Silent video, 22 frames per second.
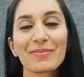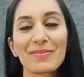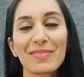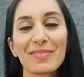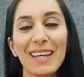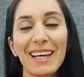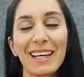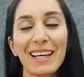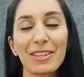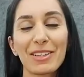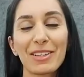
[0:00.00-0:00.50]

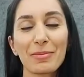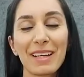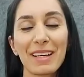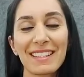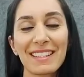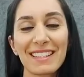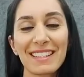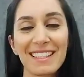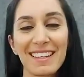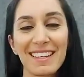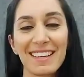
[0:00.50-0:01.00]
Hello,
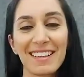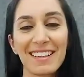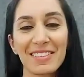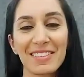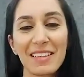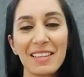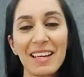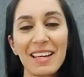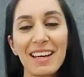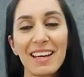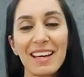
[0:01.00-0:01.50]
Maisa.
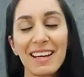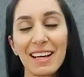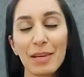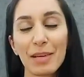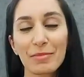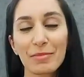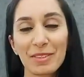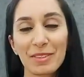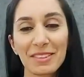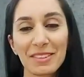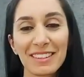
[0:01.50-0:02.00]
I'm
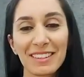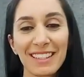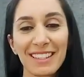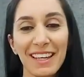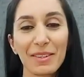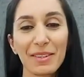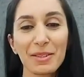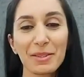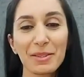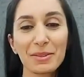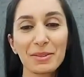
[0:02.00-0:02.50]
good,
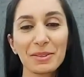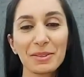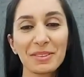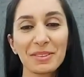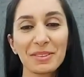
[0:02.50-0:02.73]
and you?